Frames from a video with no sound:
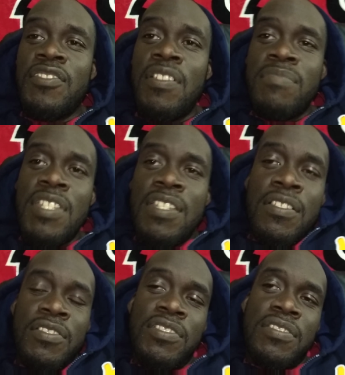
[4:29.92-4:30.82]

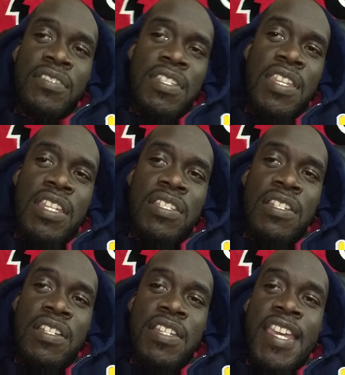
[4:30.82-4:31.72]
thumbnails and
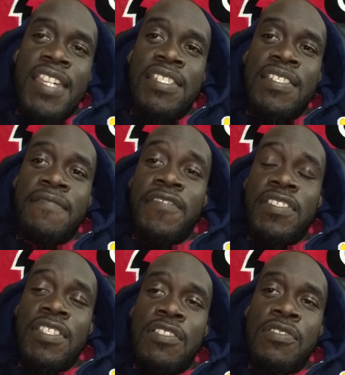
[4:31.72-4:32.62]
editing
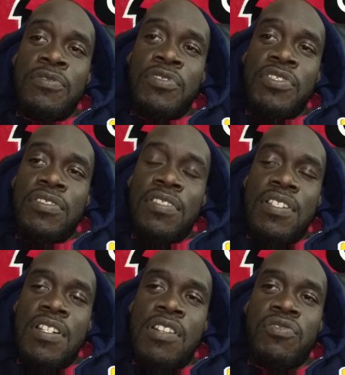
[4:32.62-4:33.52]
videos
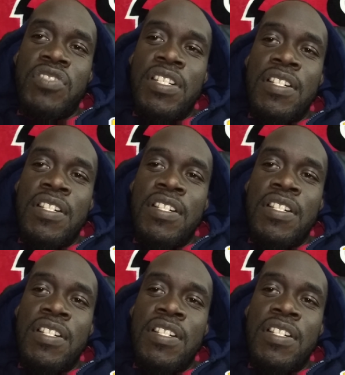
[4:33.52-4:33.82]
on